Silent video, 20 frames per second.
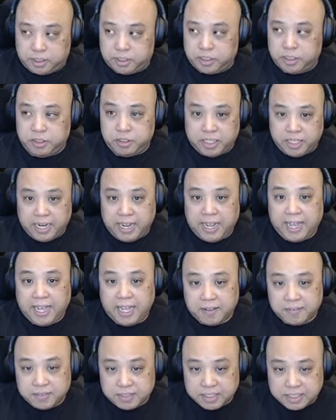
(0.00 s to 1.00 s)
you can
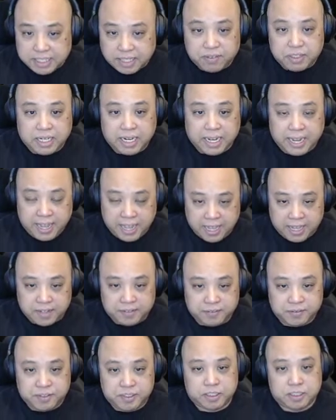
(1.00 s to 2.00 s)
have 7
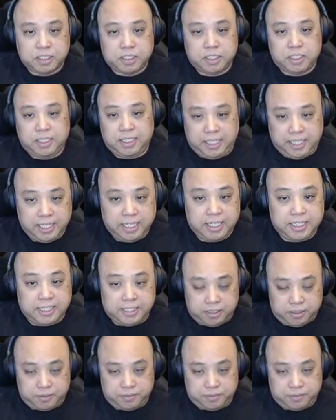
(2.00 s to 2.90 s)
halves in here.